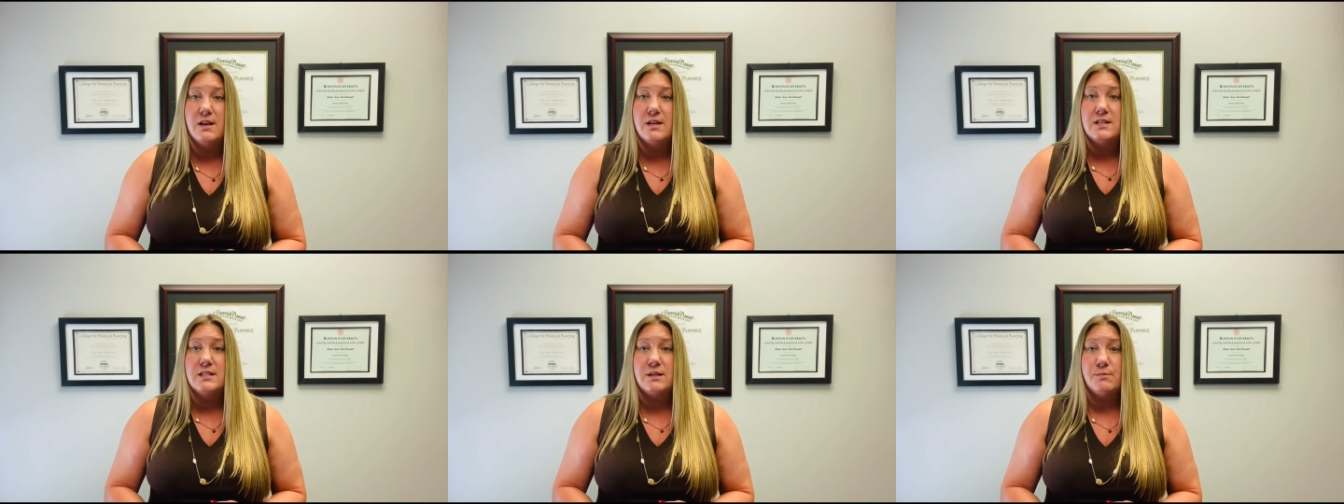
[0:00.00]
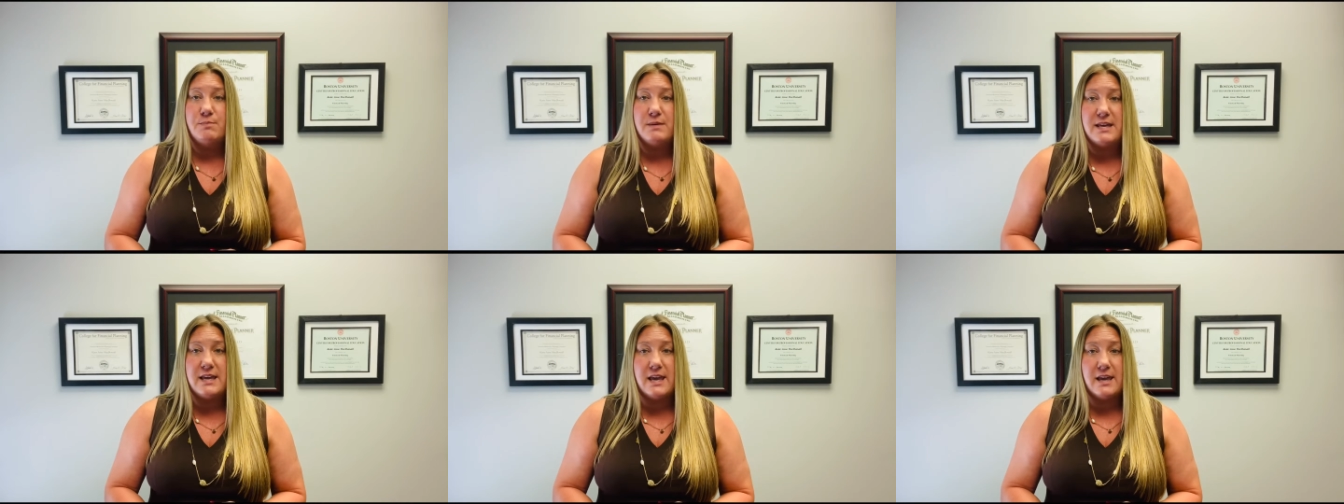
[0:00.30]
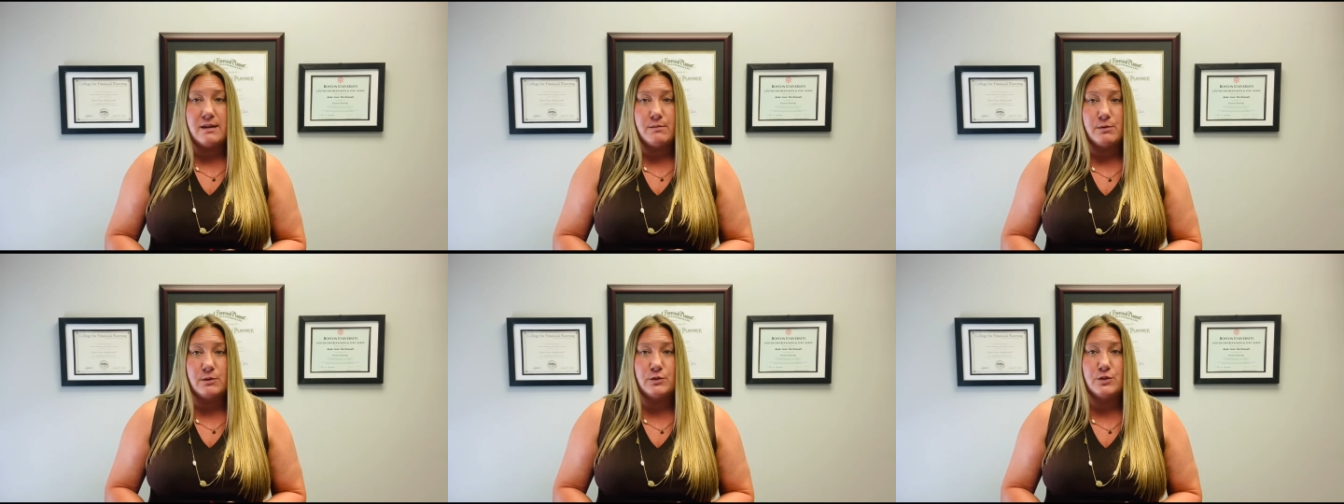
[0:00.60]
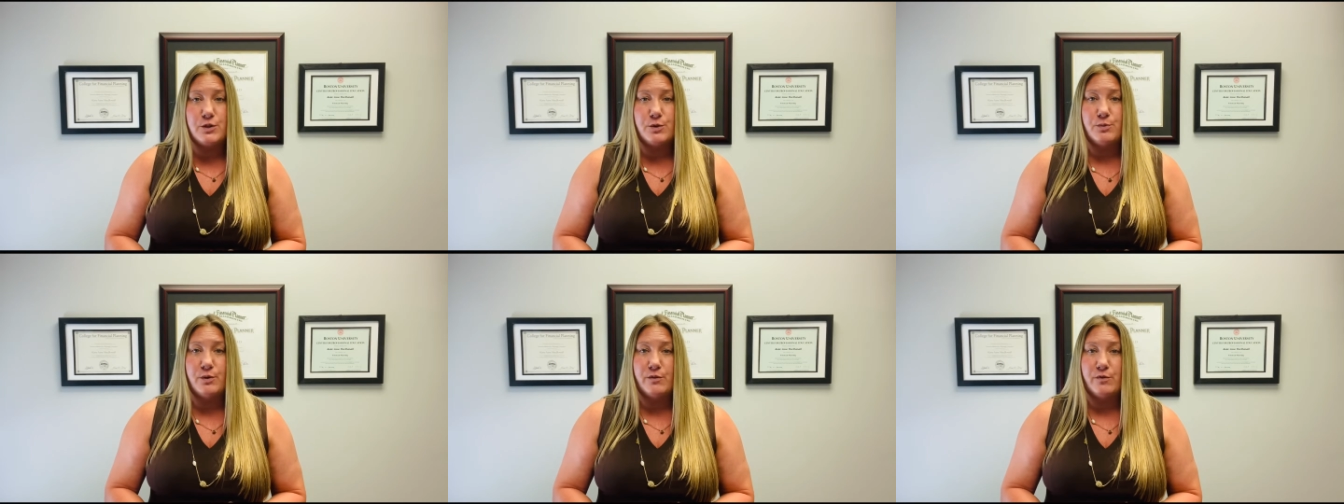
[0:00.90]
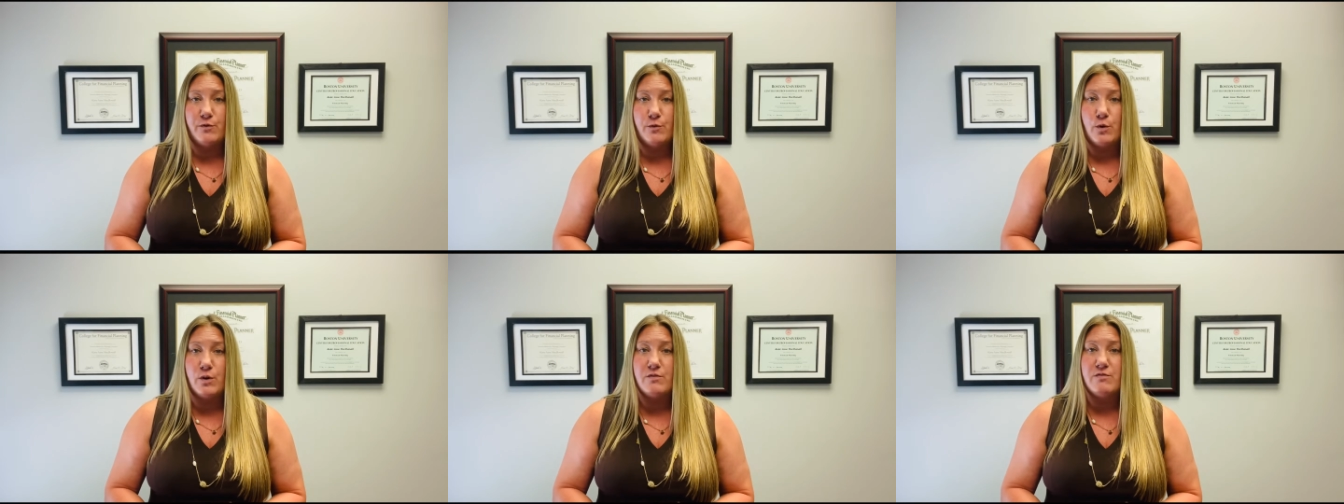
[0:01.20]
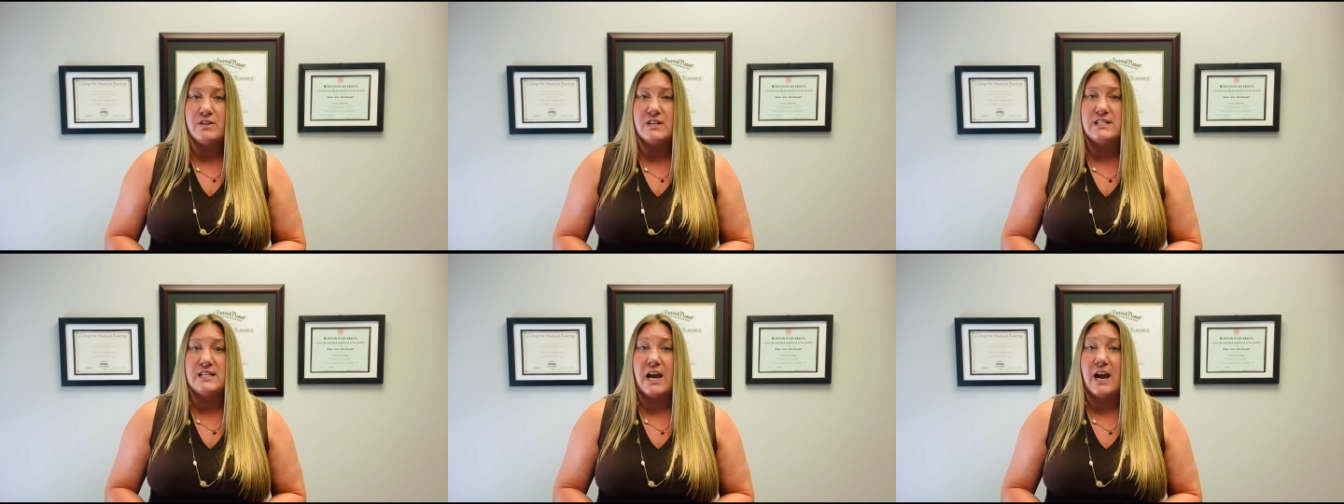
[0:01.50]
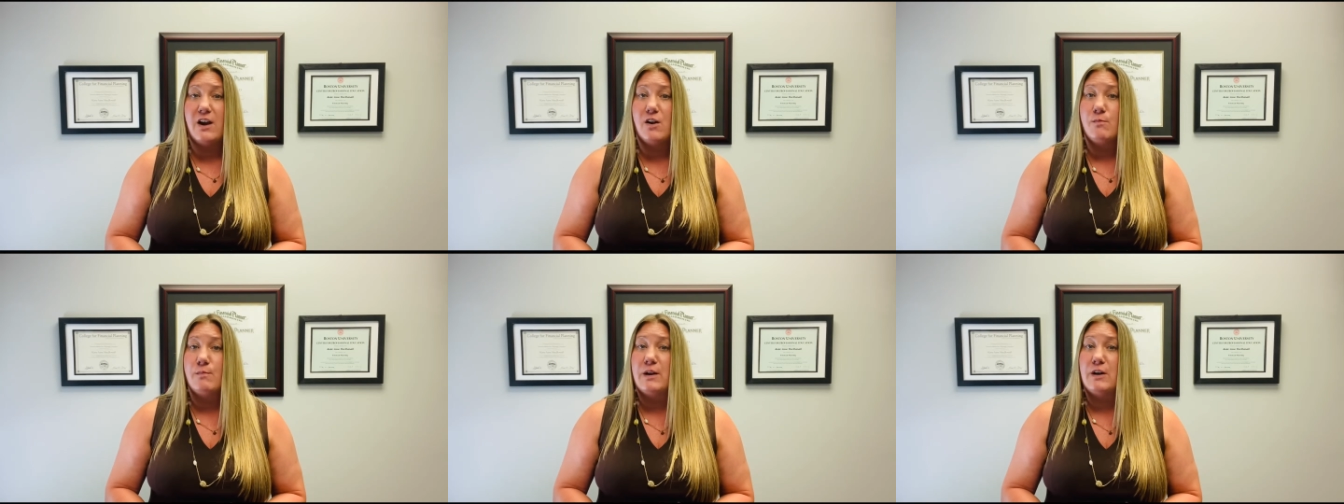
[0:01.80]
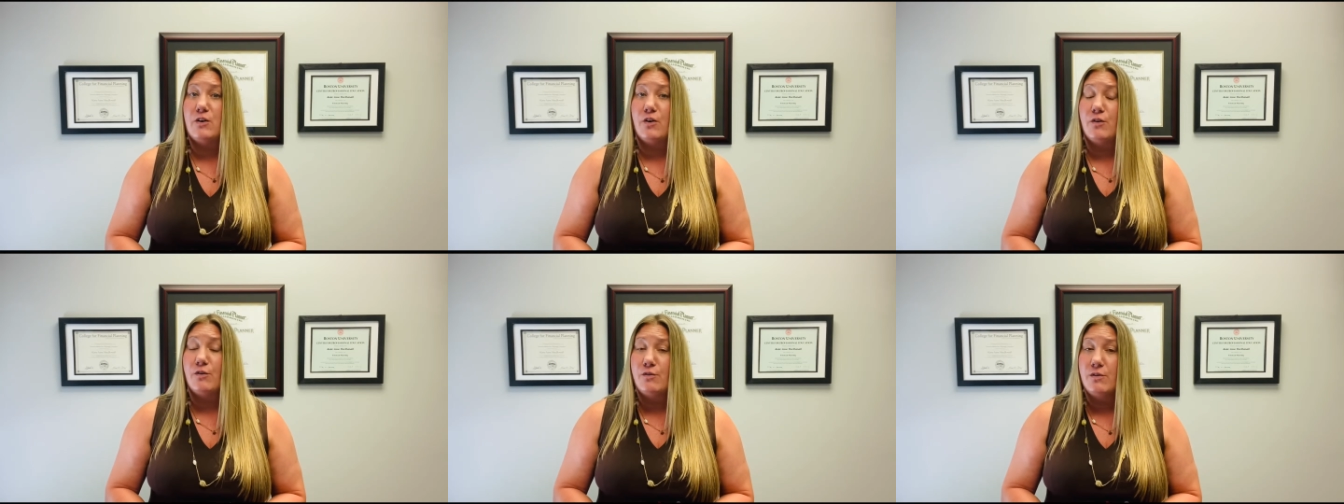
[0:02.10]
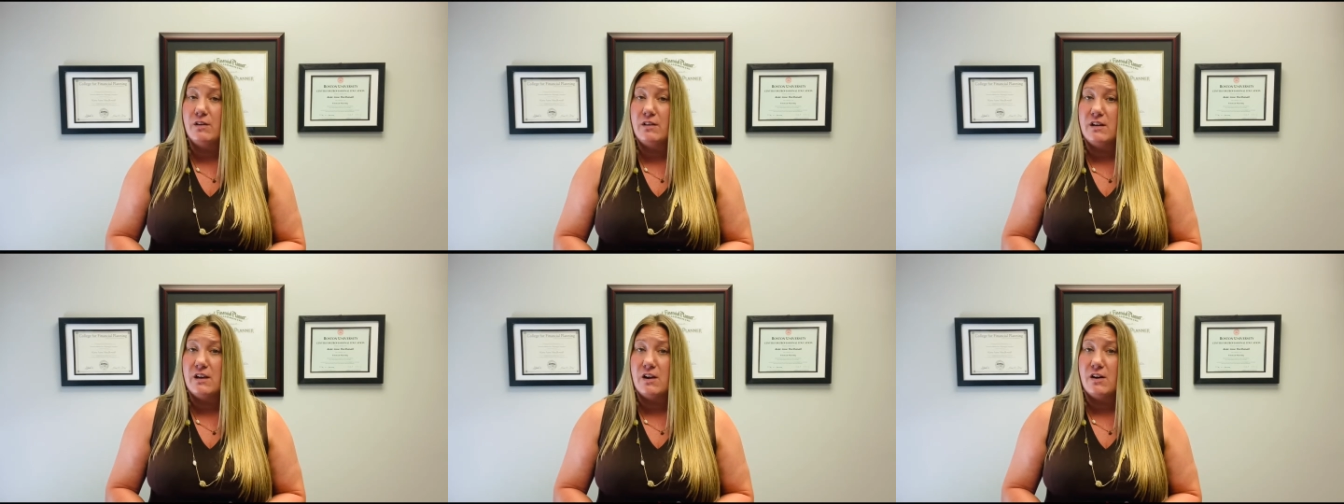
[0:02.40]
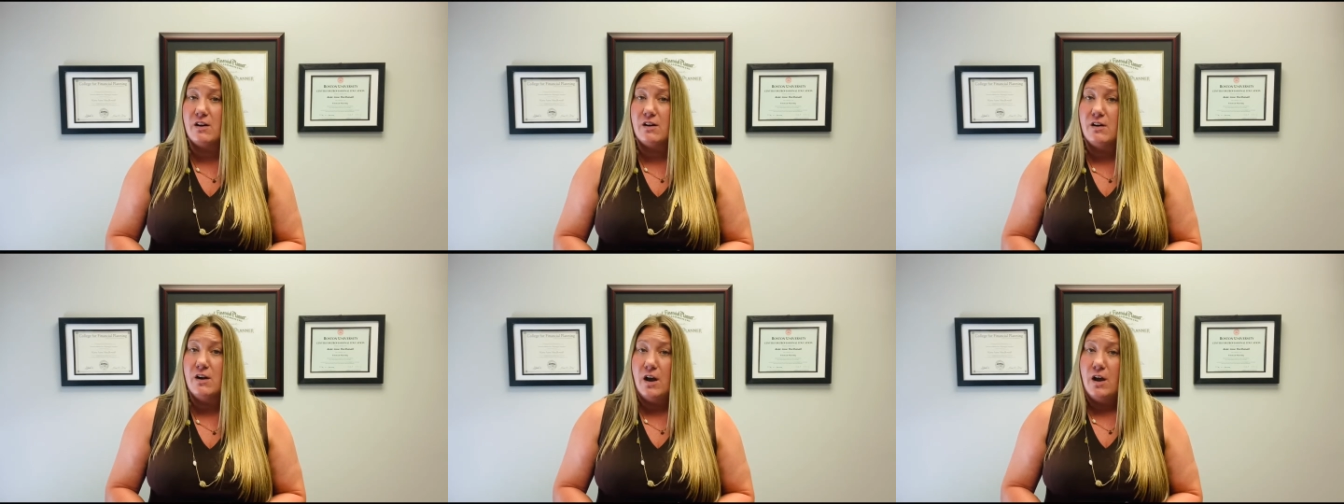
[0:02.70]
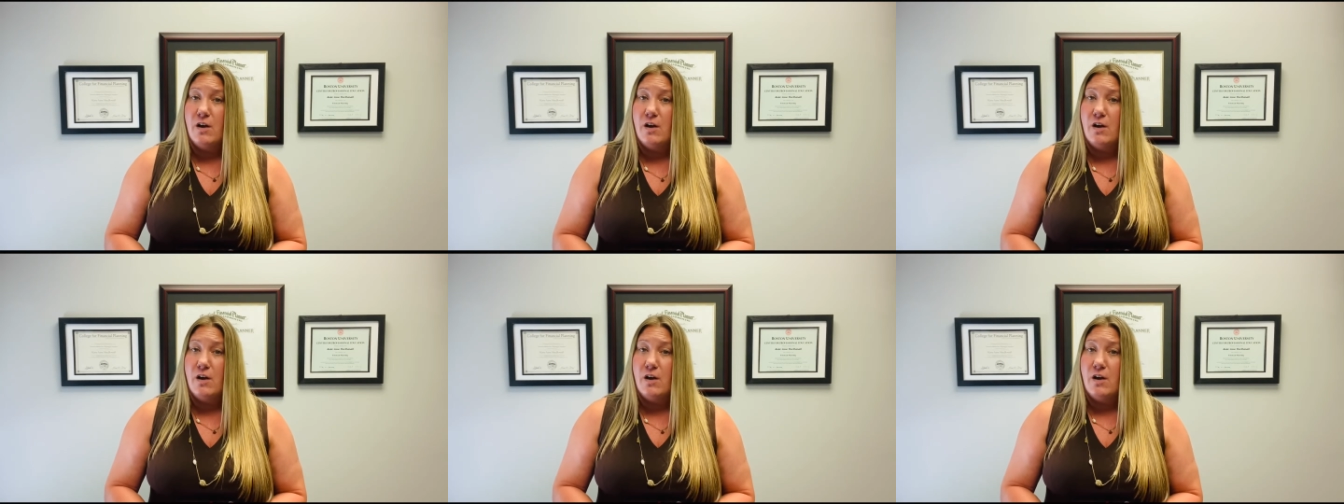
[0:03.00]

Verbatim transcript: to be able to afford retirement earlier